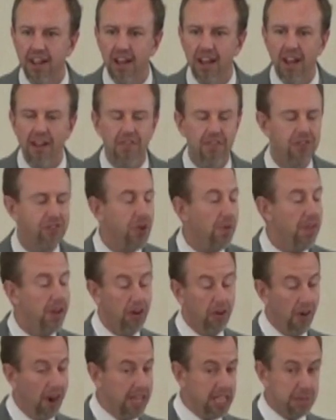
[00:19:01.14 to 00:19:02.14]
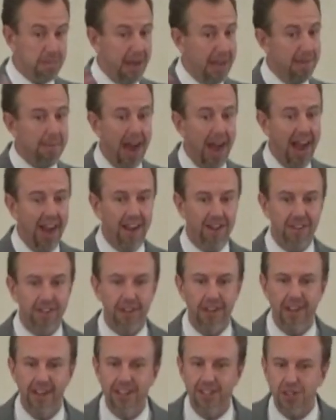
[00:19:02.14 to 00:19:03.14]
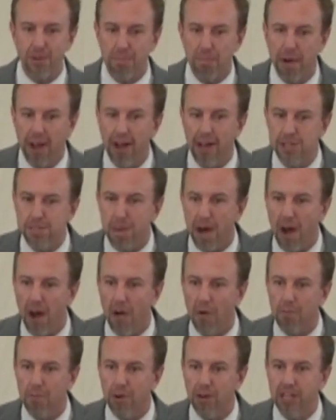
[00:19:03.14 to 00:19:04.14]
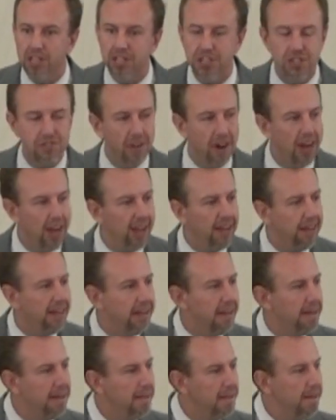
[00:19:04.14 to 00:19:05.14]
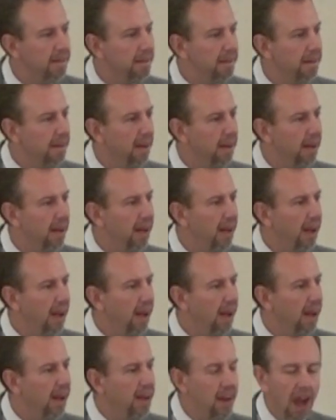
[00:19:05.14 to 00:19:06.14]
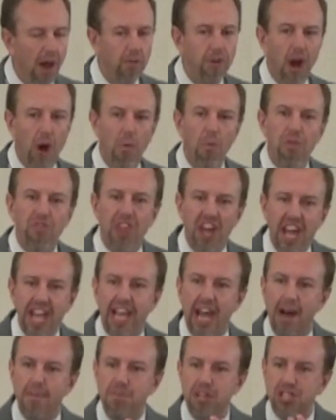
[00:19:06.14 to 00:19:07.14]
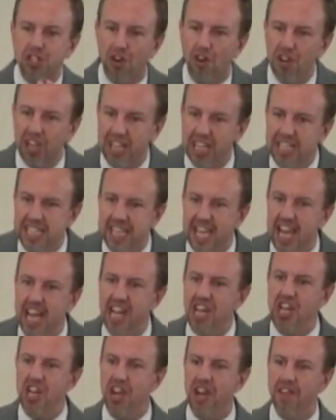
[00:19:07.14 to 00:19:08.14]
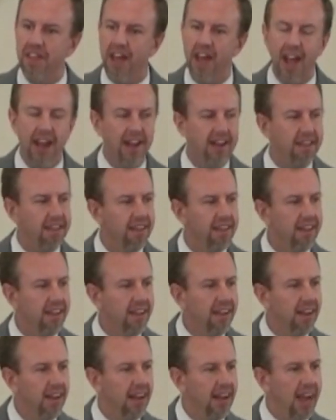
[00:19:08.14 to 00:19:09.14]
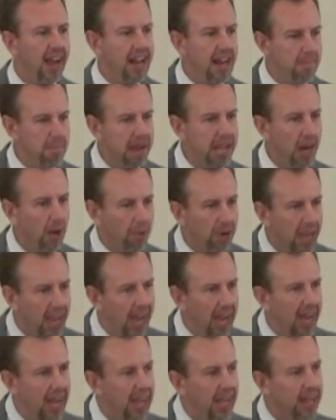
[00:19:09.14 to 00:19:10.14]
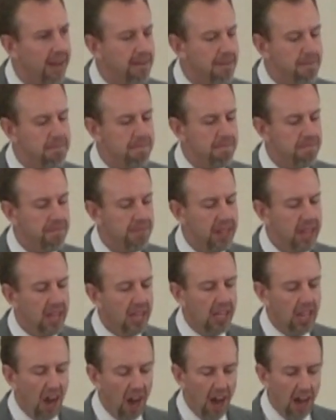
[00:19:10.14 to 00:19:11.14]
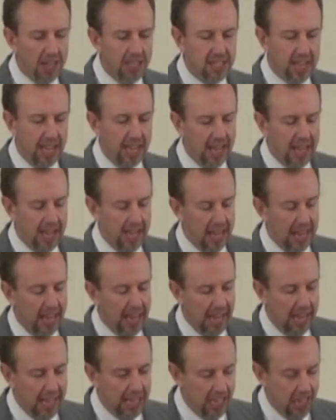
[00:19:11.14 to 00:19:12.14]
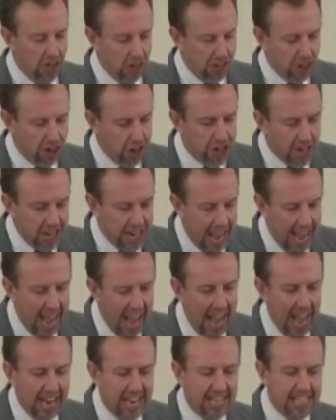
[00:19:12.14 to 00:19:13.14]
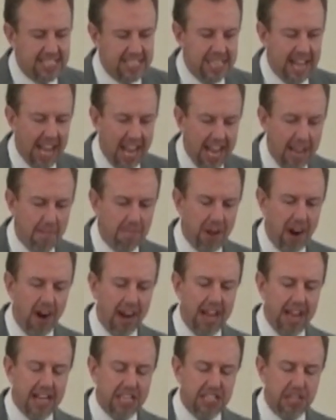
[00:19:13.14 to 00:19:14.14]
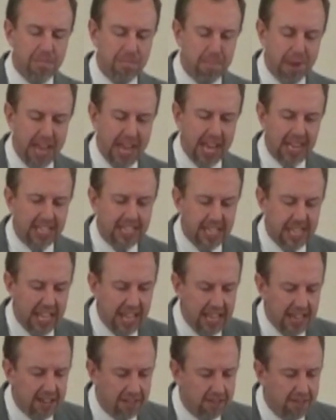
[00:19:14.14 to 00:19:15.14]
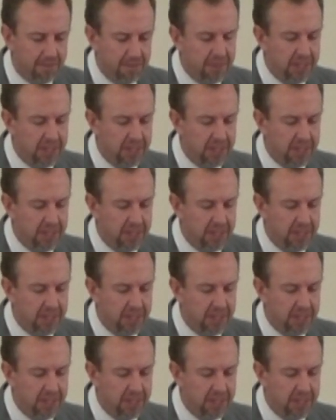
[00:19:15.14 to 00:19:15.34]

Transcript: and so that grace may abound, as, as Paul preaches, right? Now, don't think I'm just going to continue in that and it be okay. God, uh, you're denying His name there. It is a big deal.